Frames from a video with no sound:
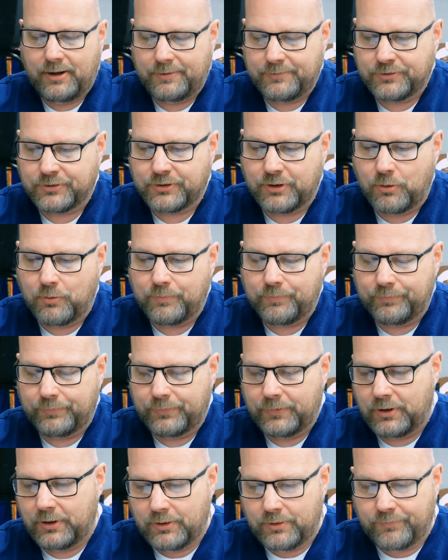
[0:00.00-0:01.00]
So
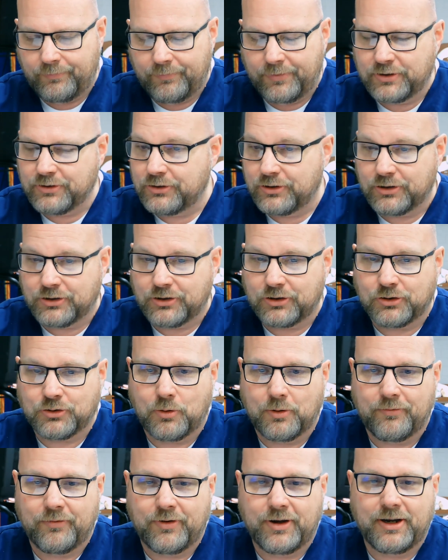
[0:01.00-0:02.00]
this is just a
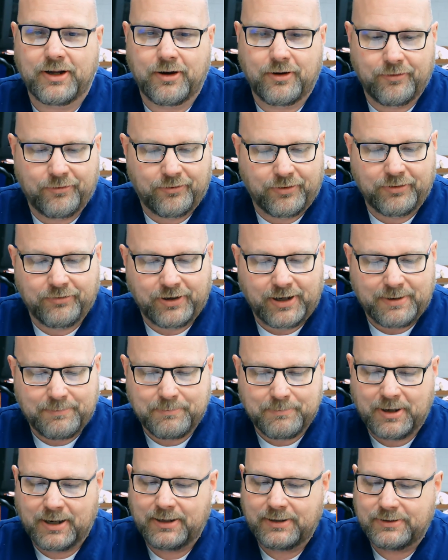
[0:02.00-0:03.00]
short video, 15
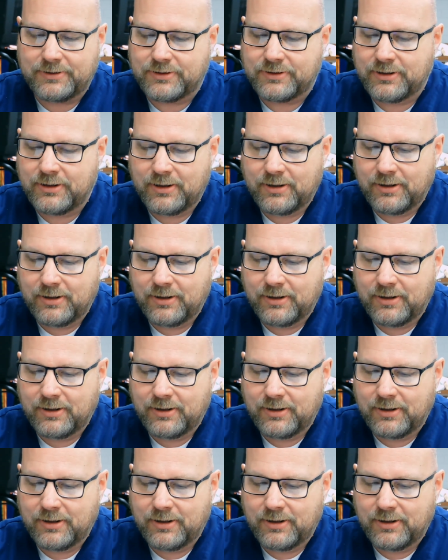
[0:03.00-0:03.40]
minutes.